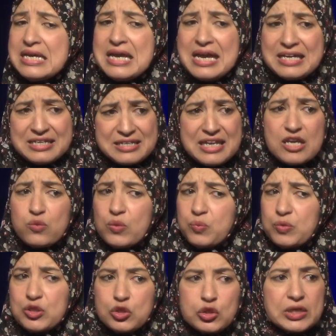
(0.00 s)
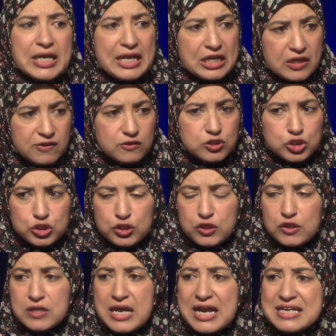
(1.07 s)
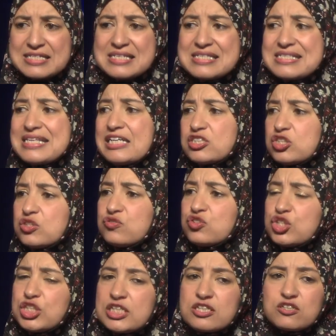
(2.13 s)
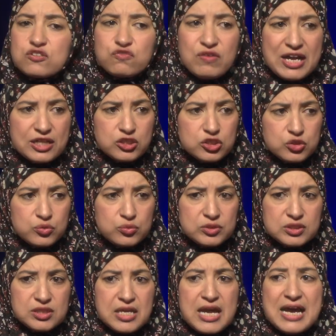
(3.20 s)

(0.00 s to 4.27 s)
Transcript: And again, when we look at culture as a set of shared values,